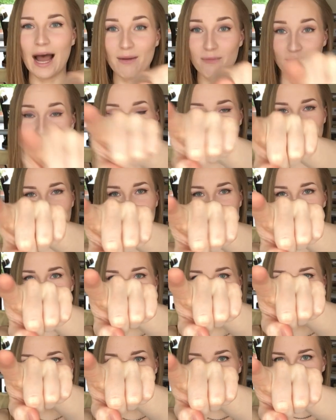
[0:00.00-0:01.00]
I'm filming
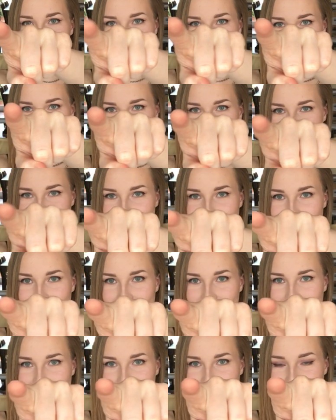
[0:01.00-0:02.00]
on here
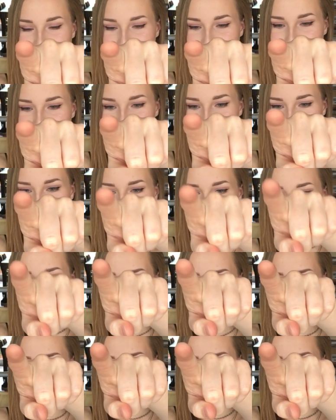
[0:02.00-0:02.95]
right